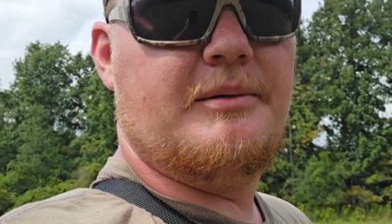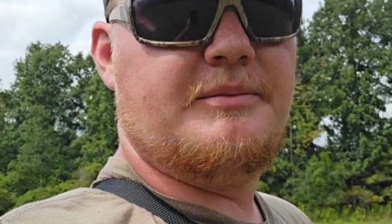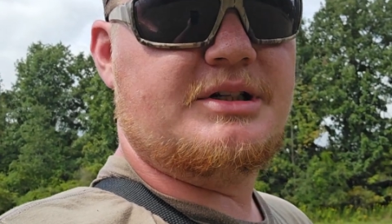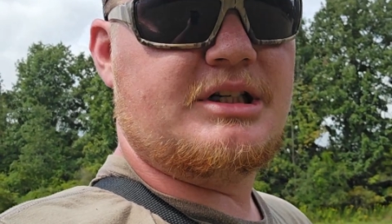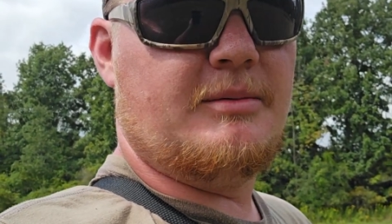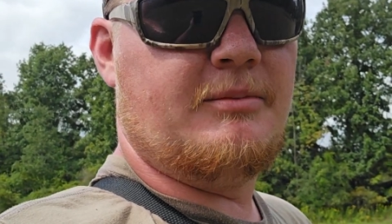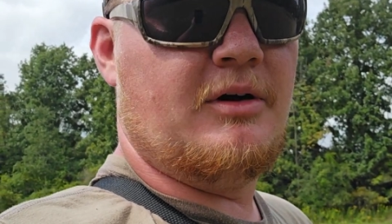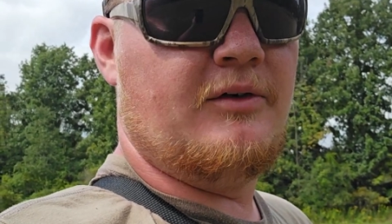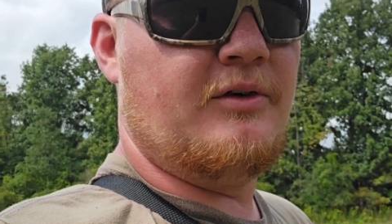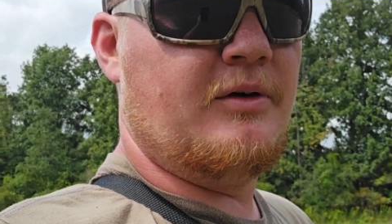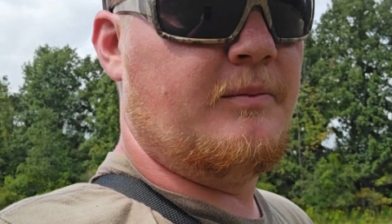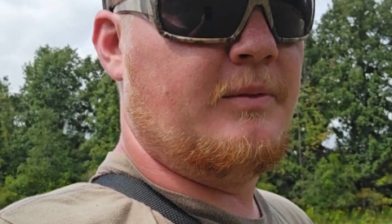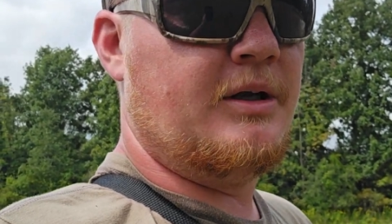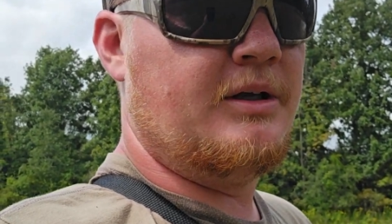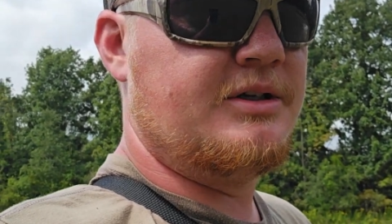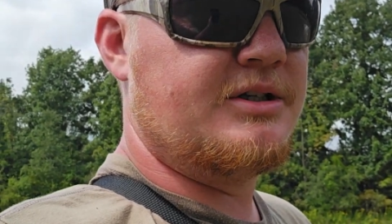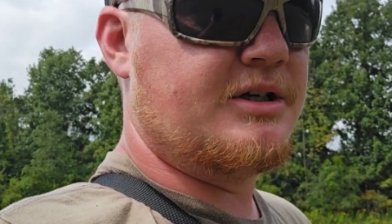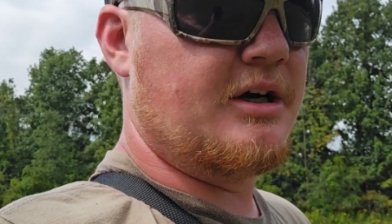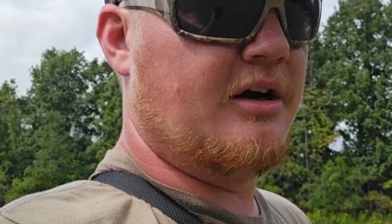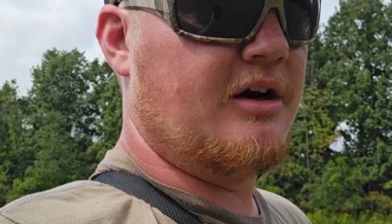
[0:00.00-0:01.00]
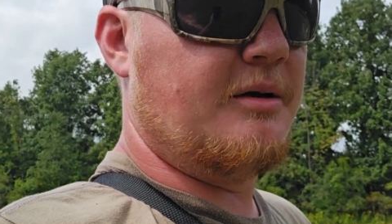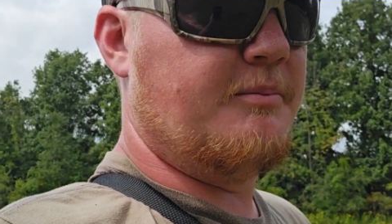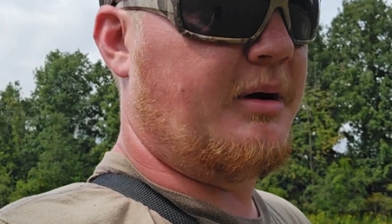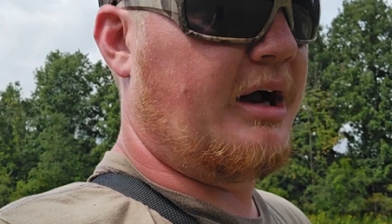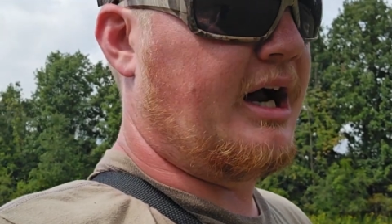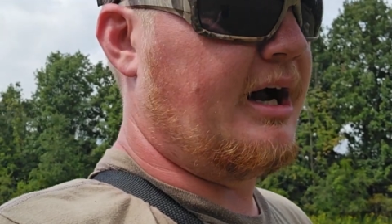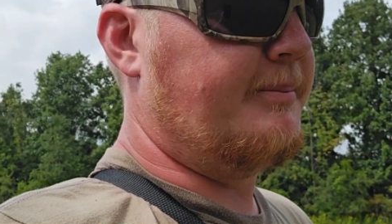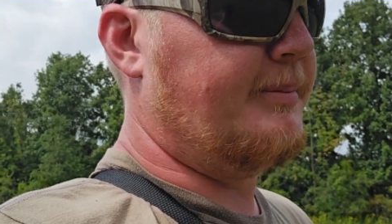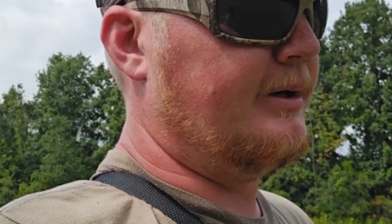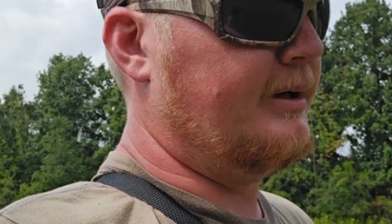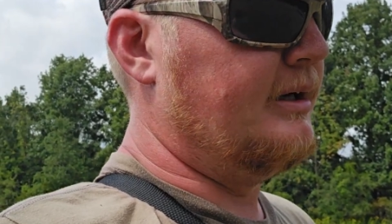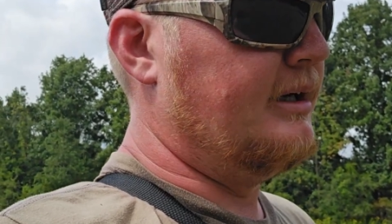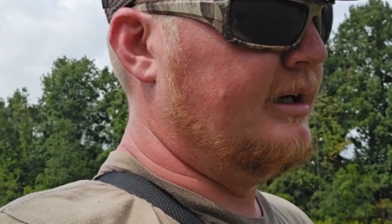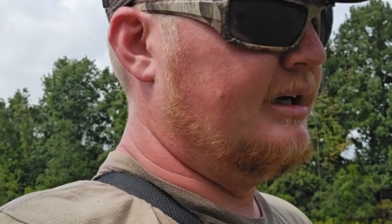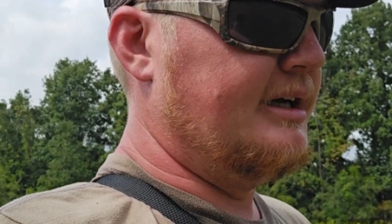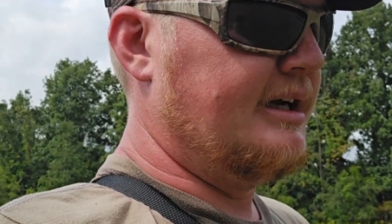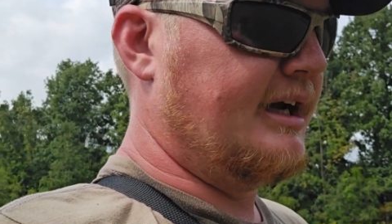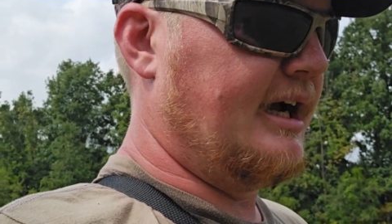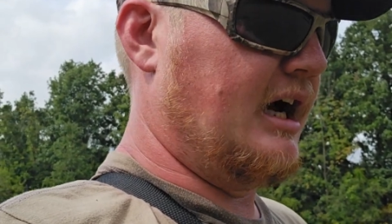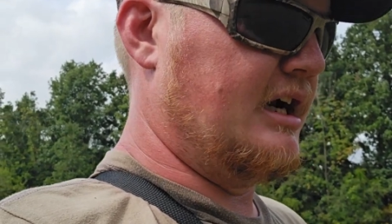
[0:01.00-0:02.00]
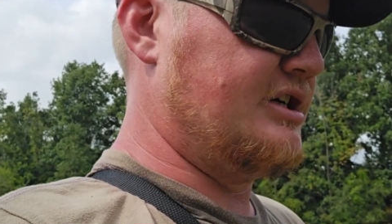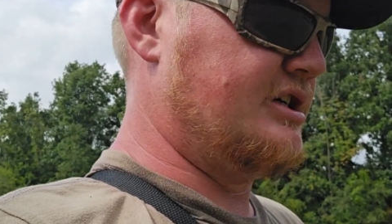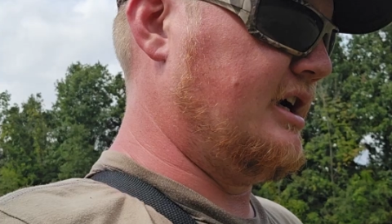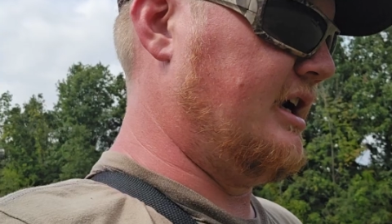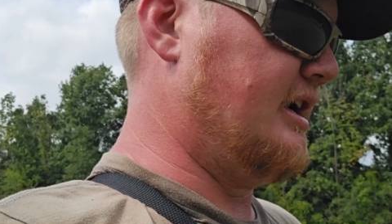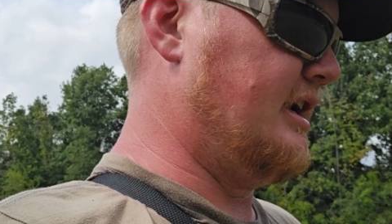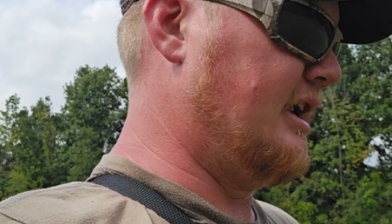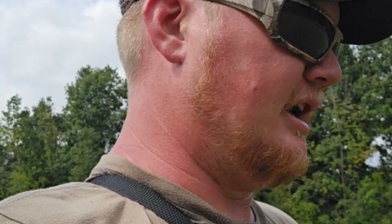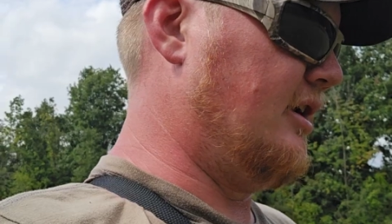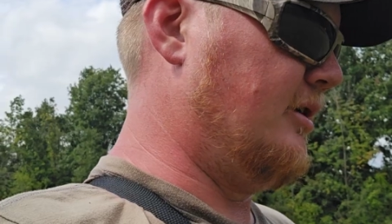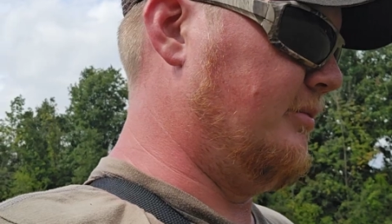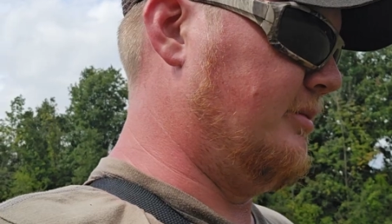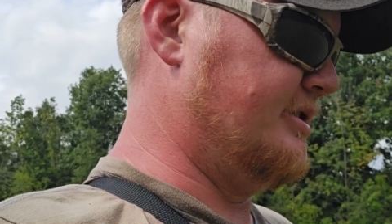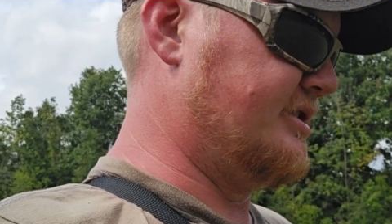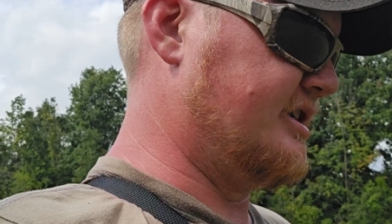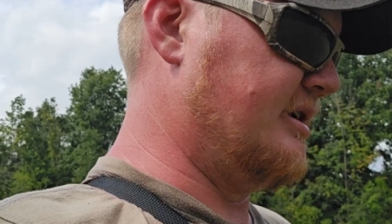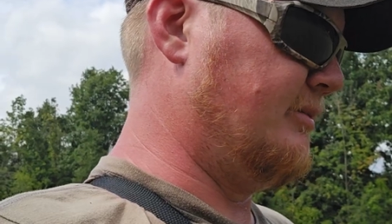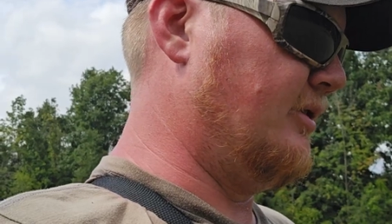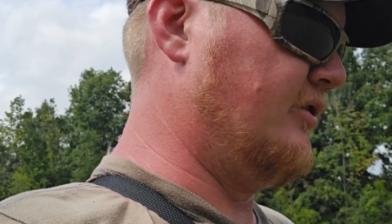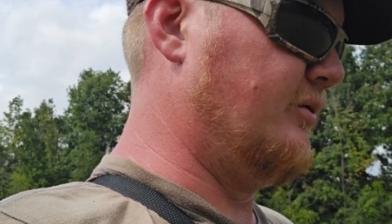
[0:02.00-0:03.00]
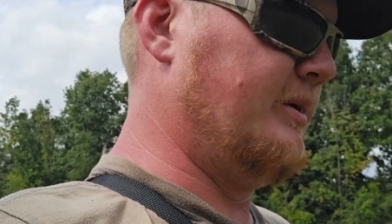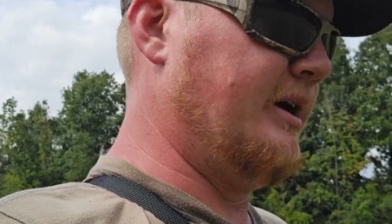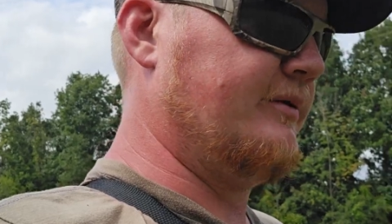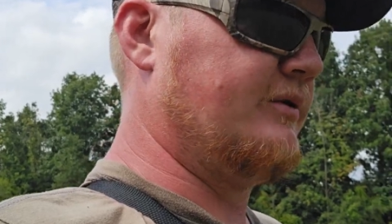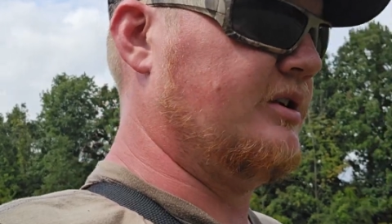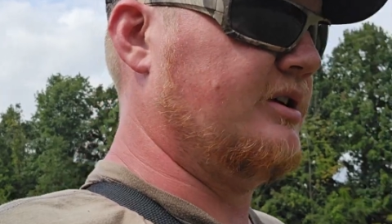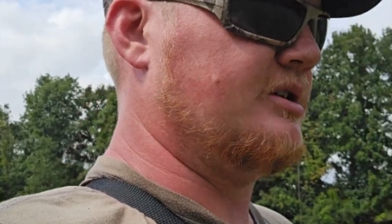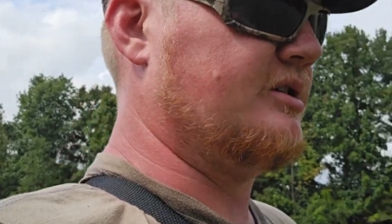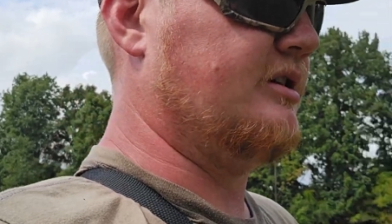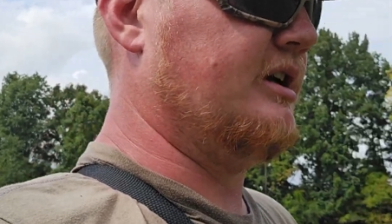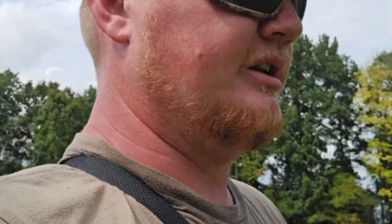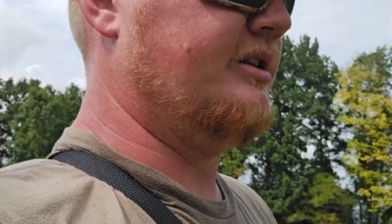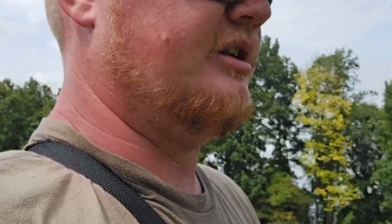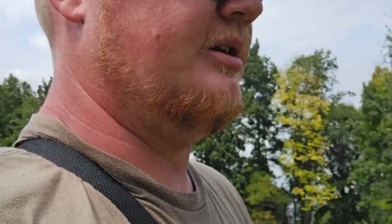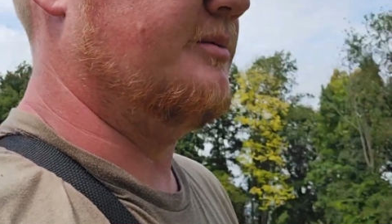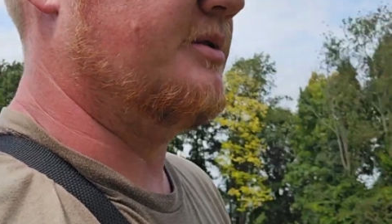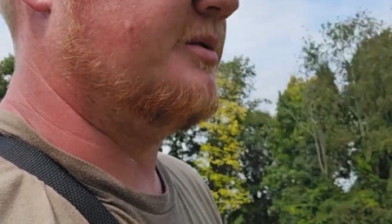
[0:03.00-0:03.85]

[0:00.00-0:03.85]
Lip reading: Some of them started popping, got shaded out, but some of them after this clethodim